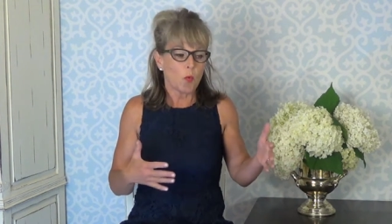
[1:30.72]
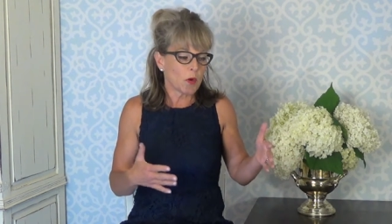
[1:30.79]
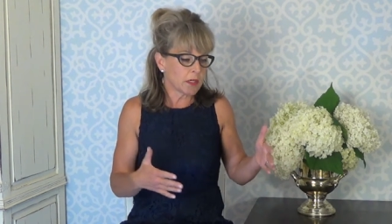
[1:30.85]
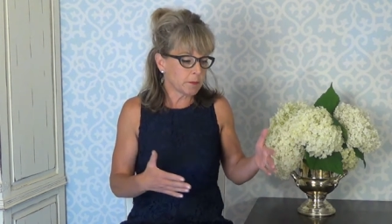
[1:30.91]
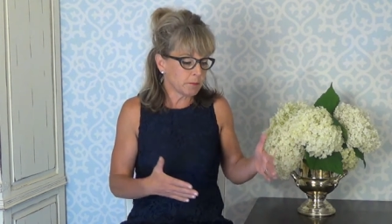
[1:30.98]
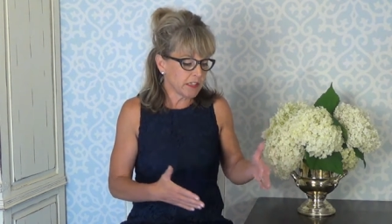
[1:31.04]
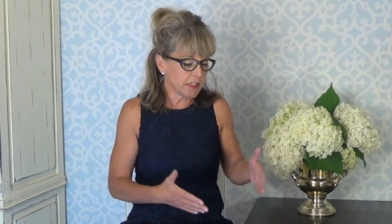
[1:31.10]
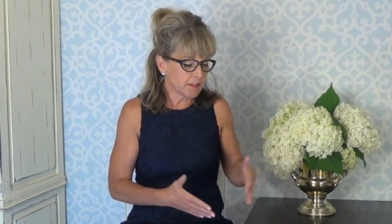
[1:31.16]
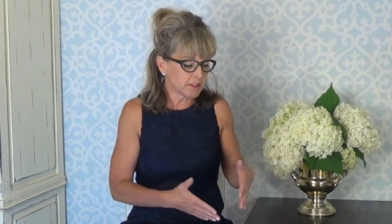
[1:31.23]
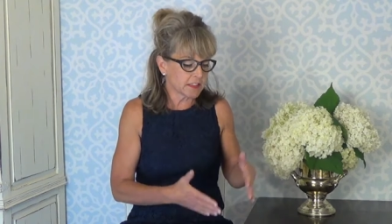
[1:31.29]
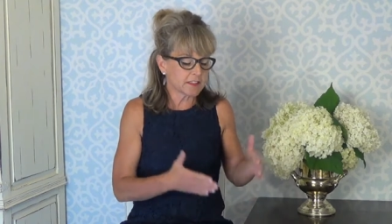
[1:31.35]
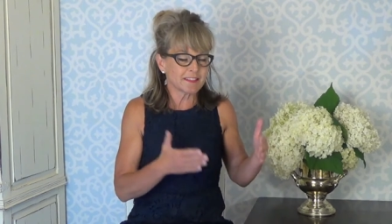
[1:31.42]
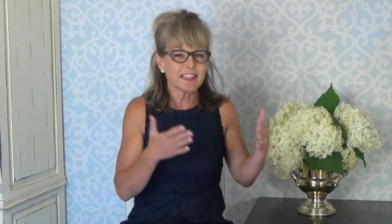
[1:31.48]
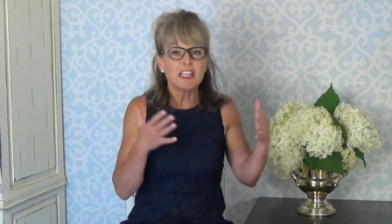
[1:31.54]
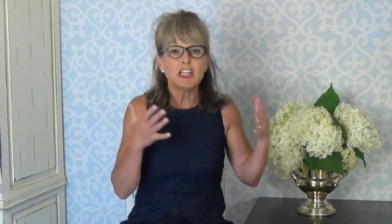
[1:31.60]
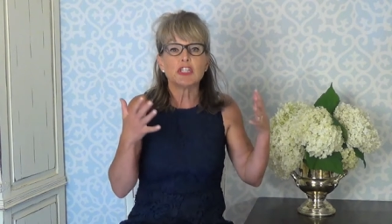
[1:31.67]
What it means
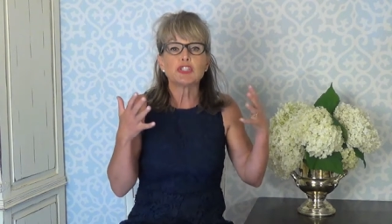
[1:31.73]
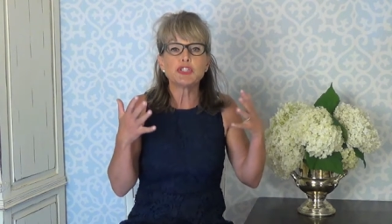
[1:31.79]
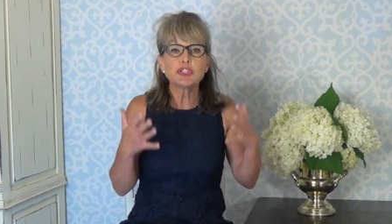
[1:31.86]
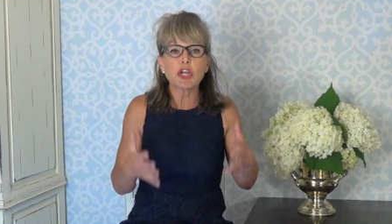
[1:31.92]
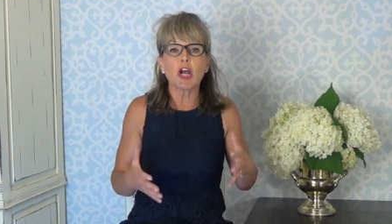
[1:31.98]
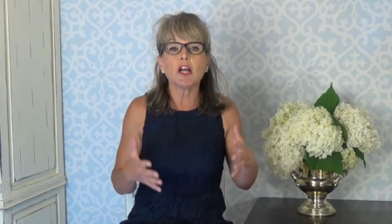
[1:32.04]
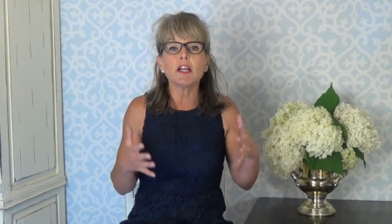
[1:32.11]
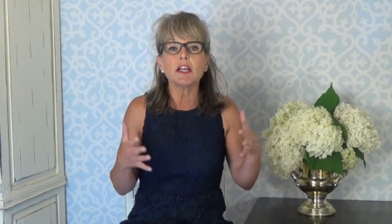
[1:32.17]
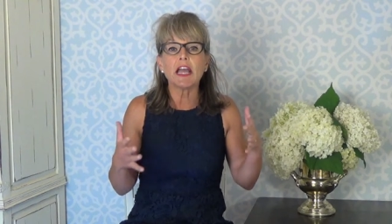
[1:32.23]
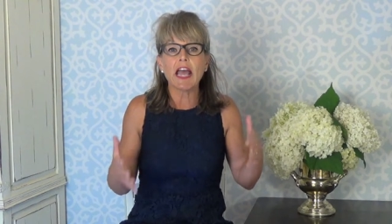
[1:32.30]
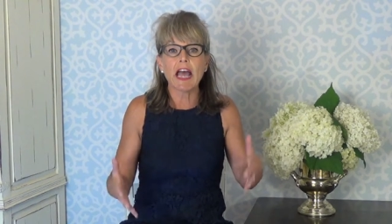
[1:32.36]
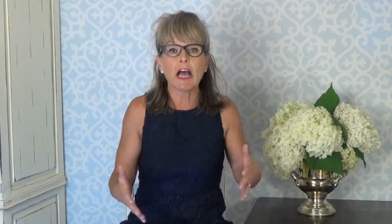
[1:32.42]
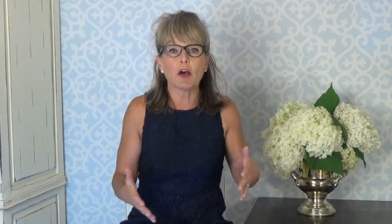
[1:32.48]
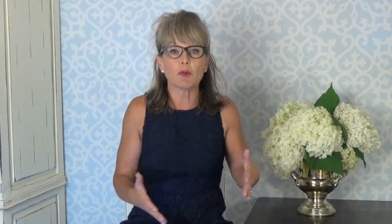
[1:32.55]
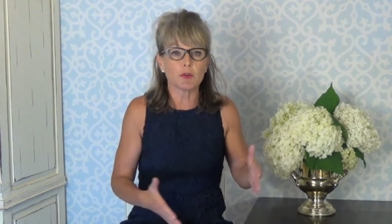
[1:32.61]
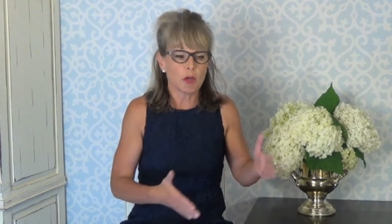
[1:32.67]
is chunk
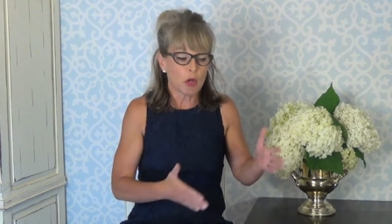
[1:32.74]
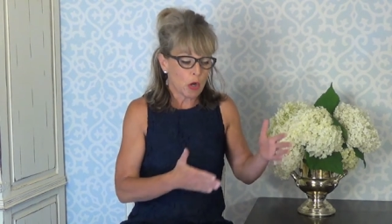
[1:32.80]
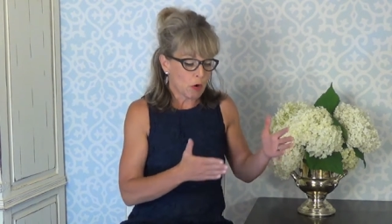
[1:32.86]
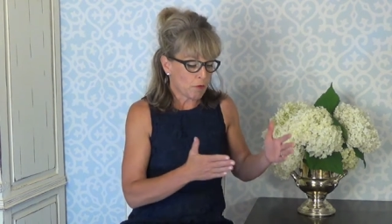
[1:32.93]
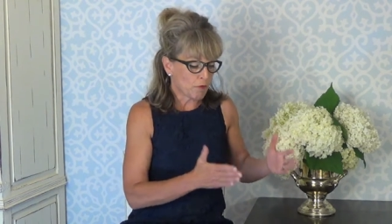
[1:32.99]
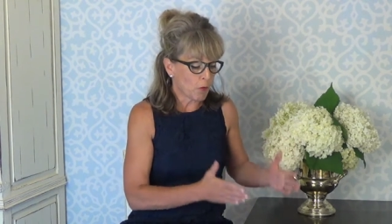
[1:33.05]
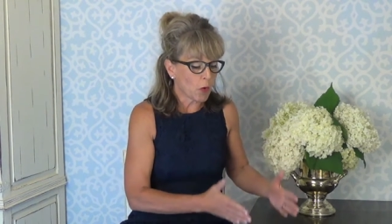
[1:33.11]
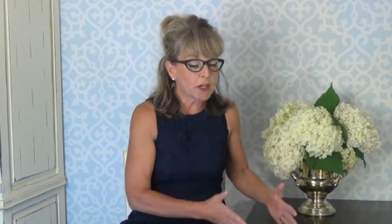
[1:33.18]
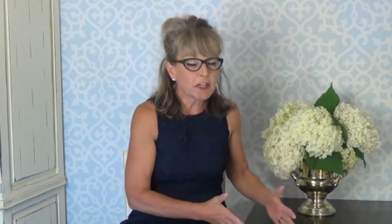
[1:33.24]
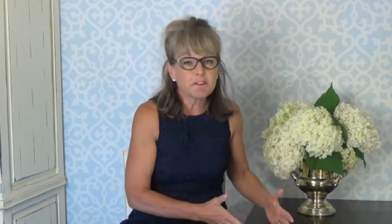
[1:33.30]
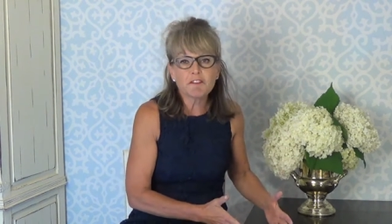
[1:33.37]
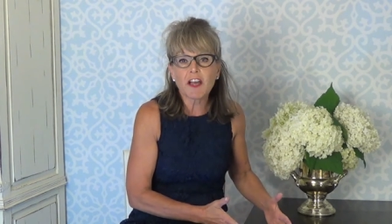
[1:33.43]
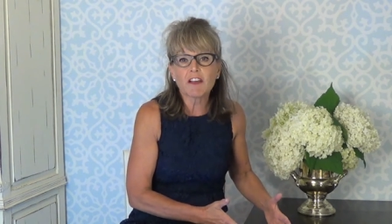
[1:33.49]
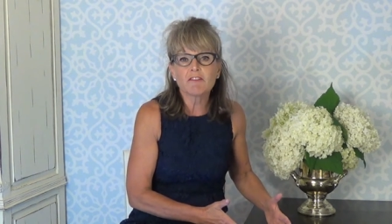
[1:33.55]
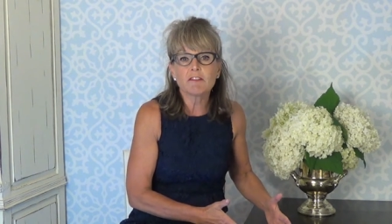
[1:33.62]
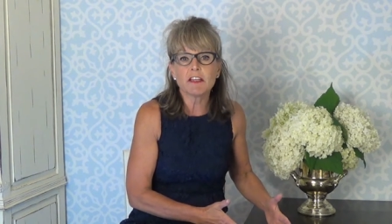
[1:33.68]
out
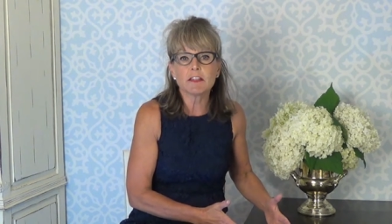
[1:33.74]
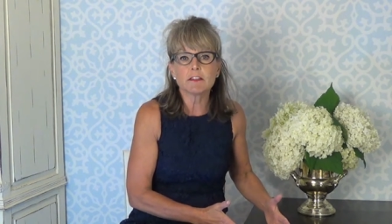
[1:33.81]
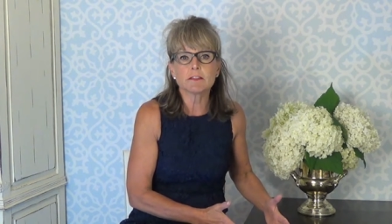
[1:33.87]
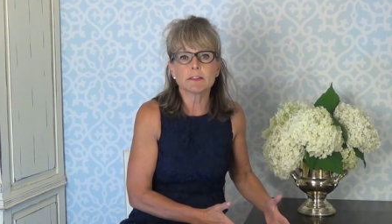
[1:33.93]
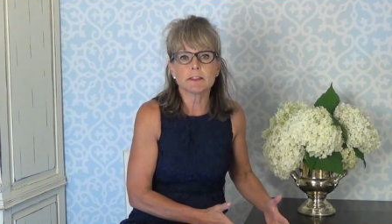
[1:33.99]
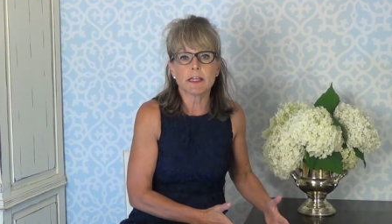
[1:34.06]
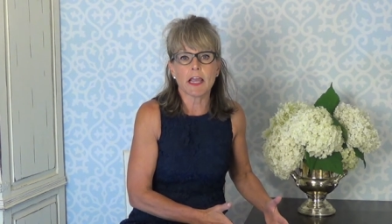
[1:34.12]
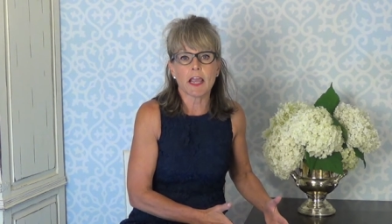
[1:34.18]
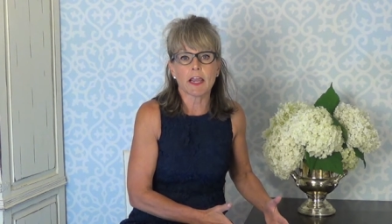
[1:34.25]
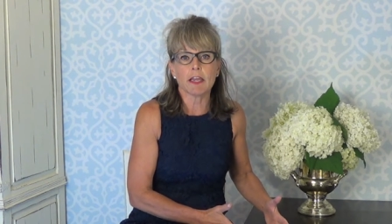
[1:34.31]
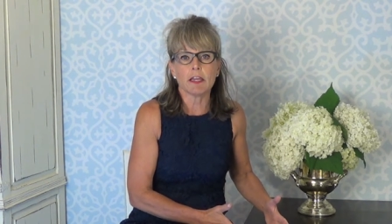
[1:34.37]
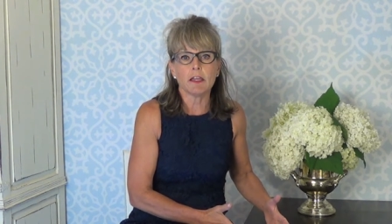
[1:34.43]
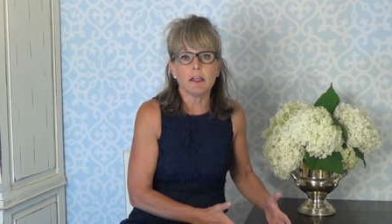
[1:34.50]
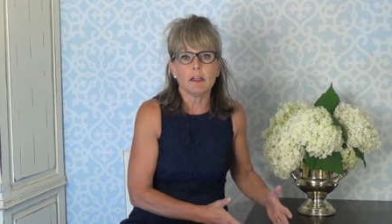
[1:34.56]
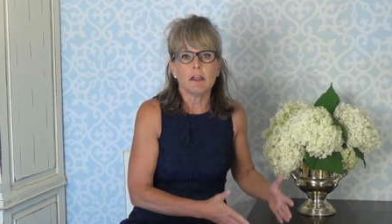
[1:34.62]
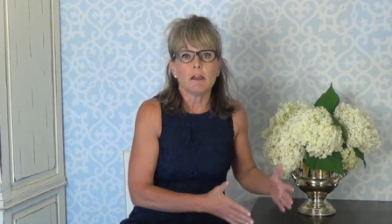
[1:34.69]
forty-five minutes a
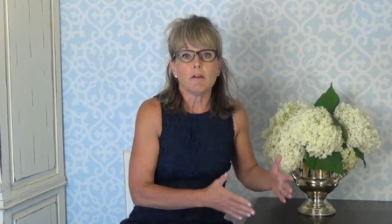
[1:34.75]
day,